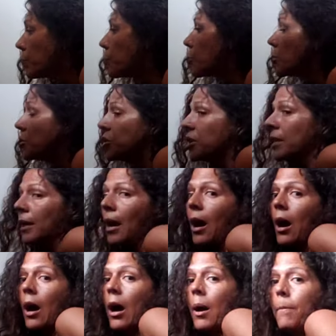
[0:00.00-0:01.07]
pushing
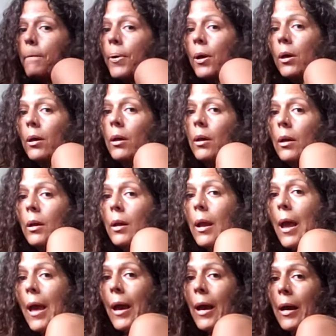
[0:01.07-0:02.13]
up
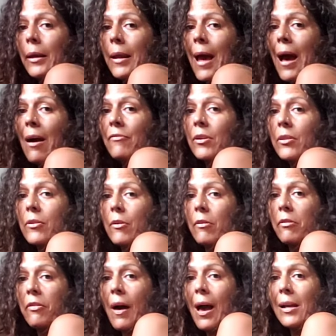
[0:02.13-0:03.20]
and having their
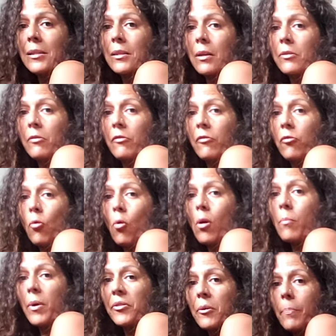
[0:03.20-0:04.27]
thighs on the floor,
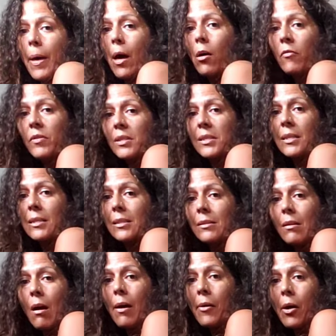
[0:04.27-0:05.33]
but the pelvis is
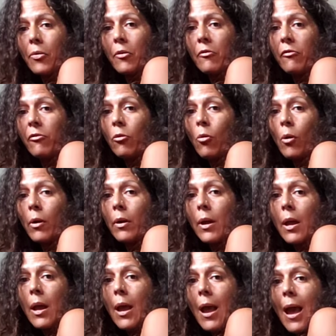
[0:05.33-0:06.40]
not on the floor.
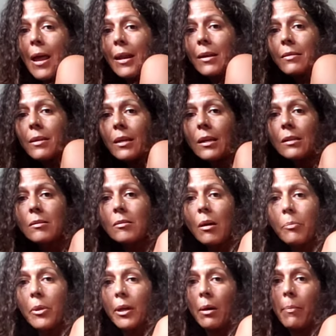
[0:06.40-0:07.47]
And I think it's
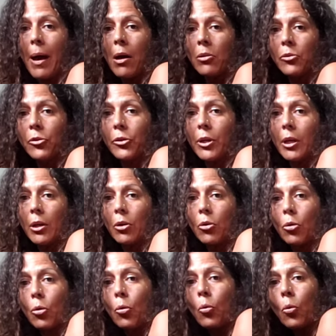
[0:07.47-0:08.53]
something about looking
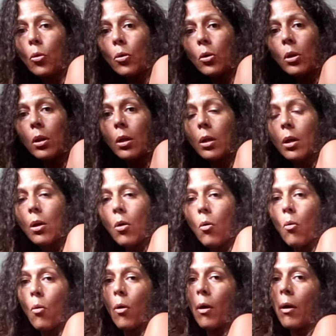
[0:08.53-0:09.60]
cool
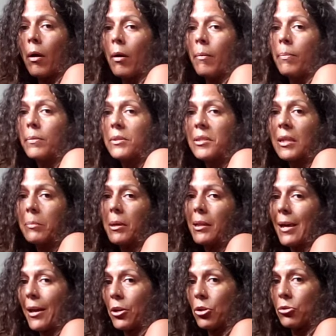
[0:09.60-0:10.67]
or seeming
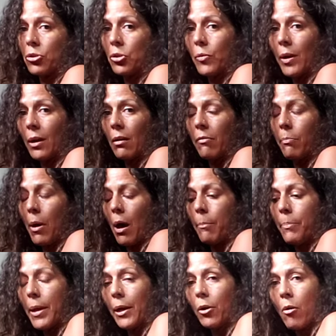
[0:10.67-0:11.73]
like you're doing a
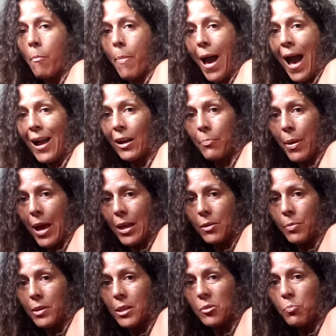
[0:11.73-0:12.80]
bigger back bend,
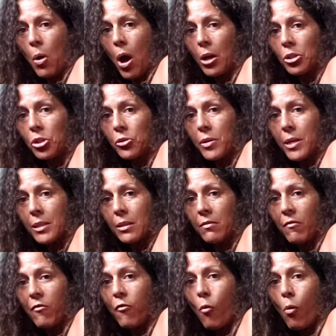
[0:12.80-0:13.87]
but this posture
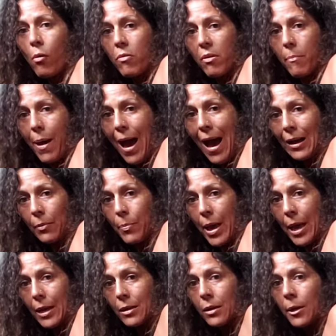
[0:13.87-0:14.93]
isn't for the back
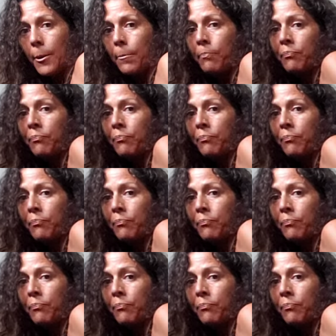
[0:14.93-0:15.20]
bend.